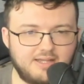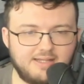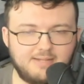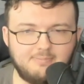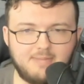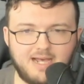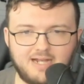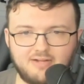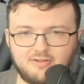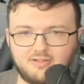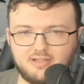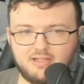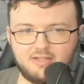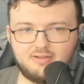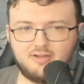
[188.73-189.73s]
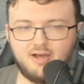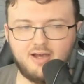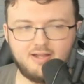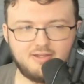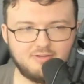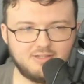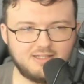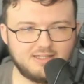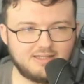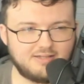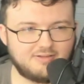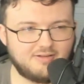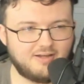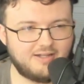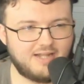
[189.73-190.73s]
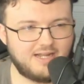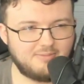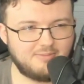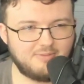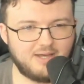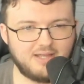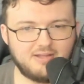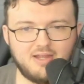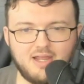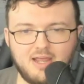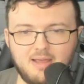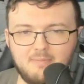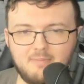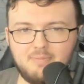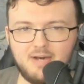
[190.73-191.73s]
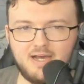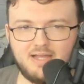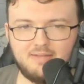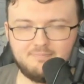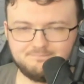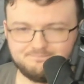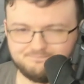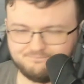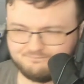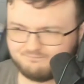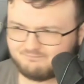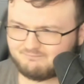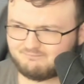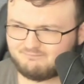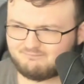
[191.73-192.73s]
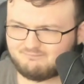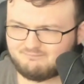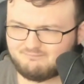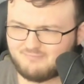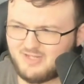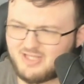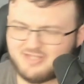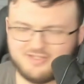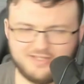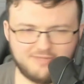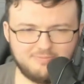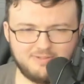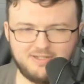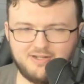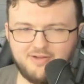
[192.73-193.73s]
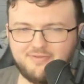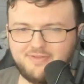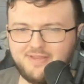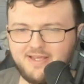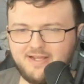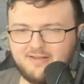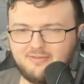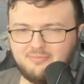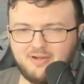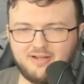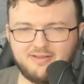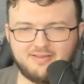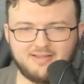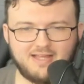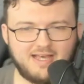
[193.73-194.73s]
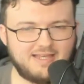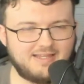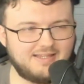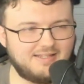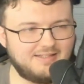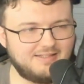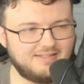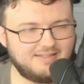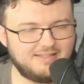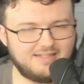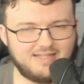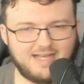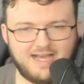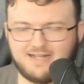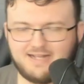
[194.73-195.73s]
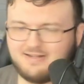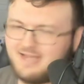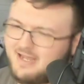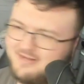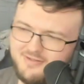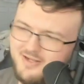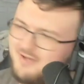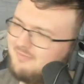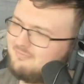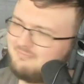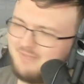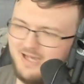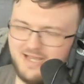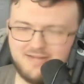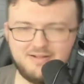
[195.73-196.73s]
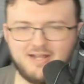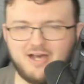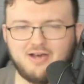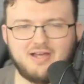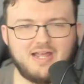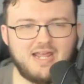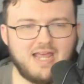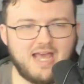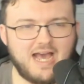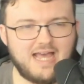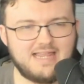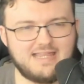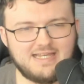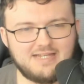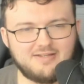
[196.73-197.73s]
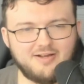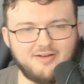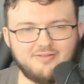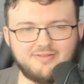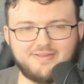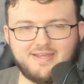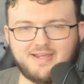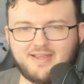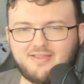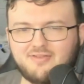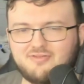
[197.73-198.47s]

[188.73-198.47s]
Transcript: didn't matter because this card, you could get this card anyway. But it's just one of those things where it's like, I don't know. I think golden tickets are